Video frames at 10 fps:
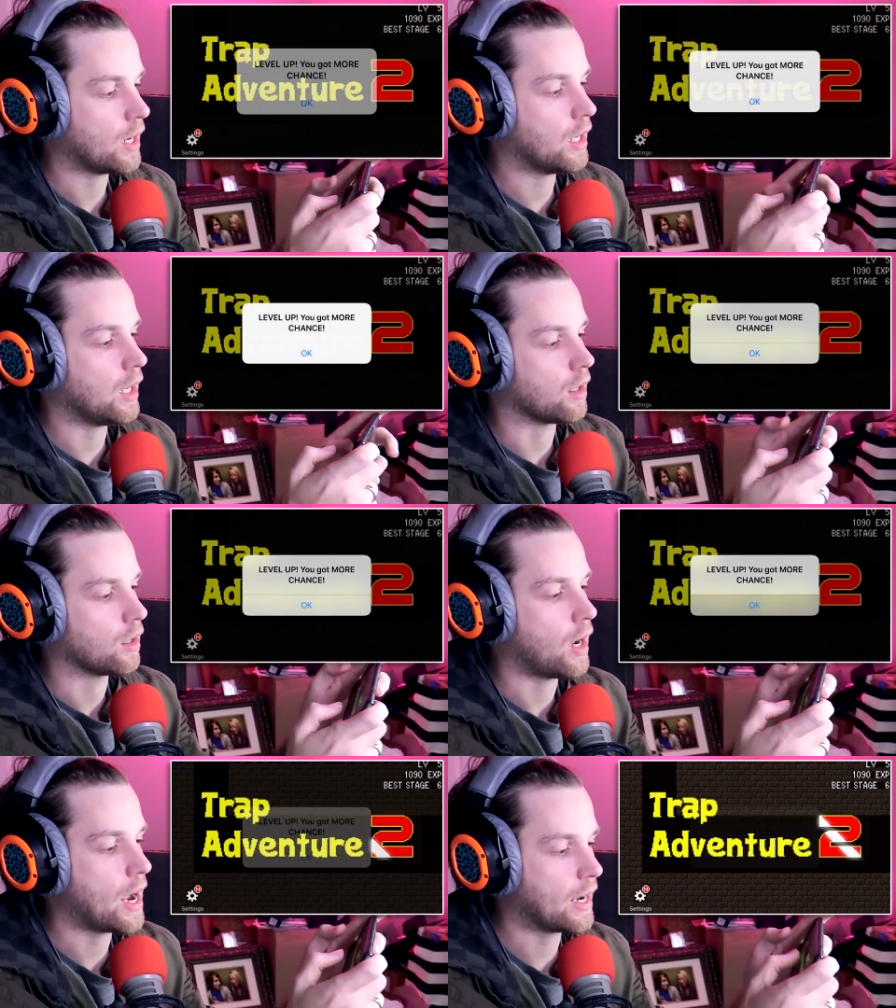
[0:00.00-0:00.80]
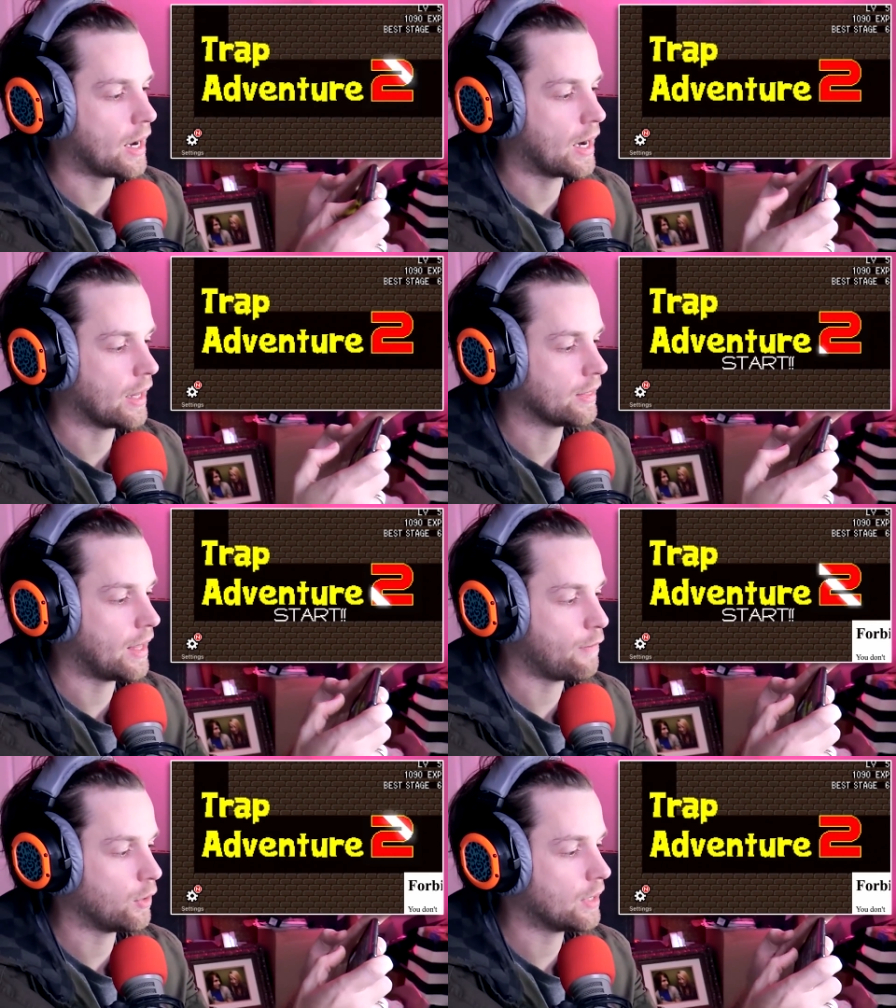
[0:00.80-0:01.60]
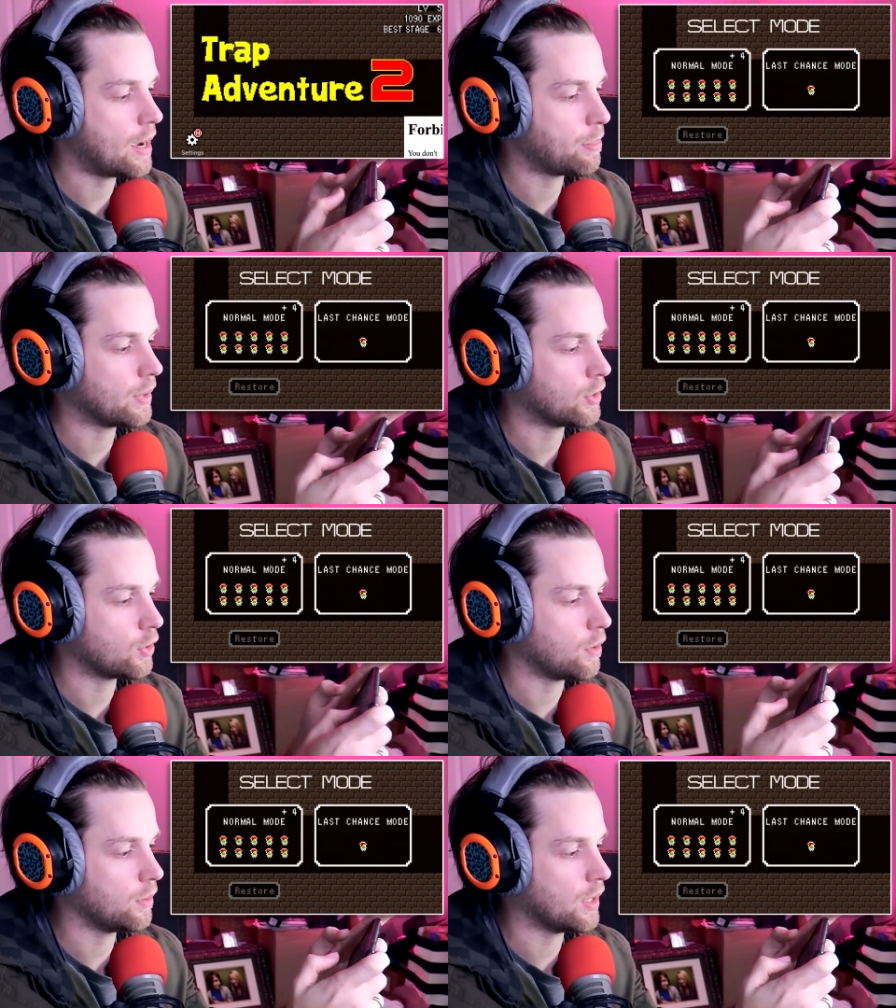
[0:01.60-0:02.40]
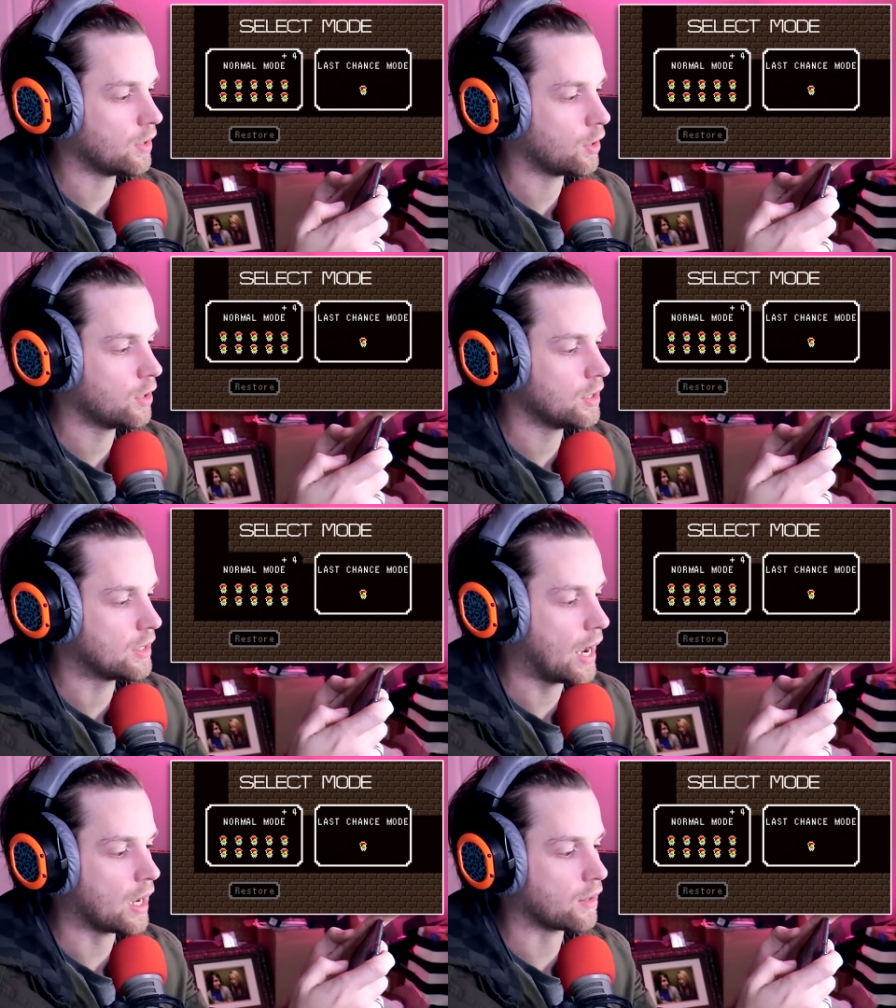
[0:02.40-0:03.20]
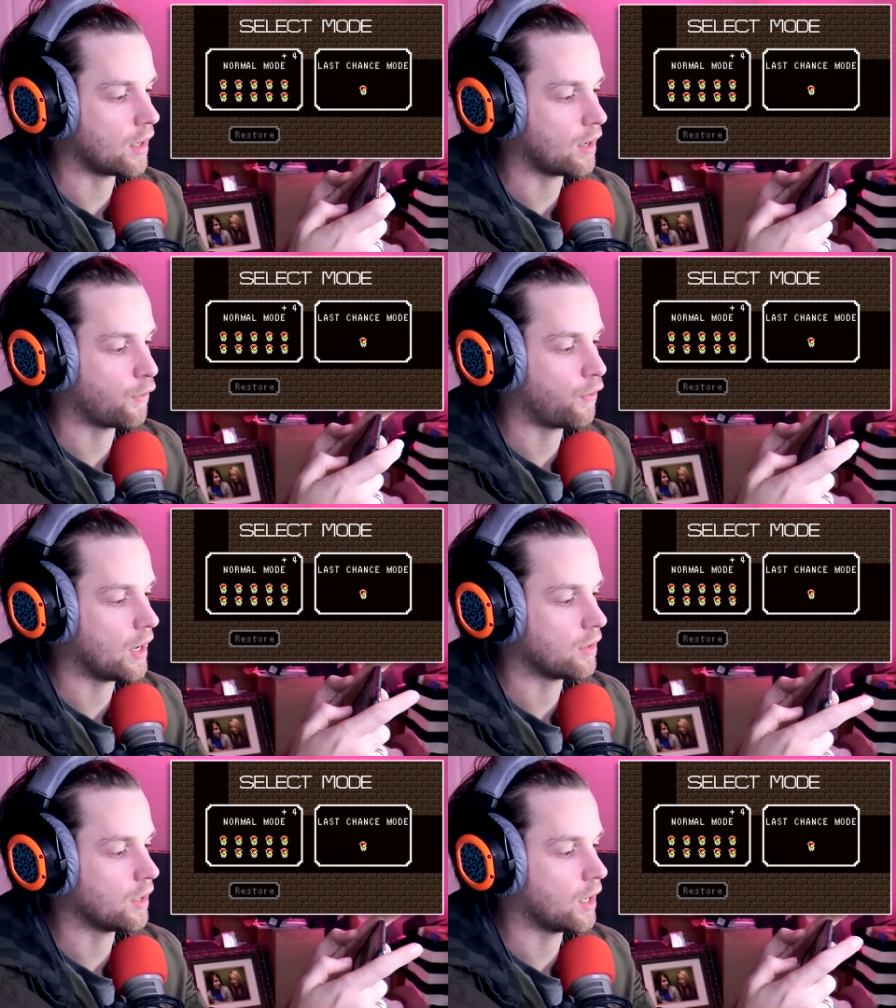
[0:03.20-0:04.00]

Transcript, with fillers: I get it. And I leveled up. It's a good day. It's like a fancy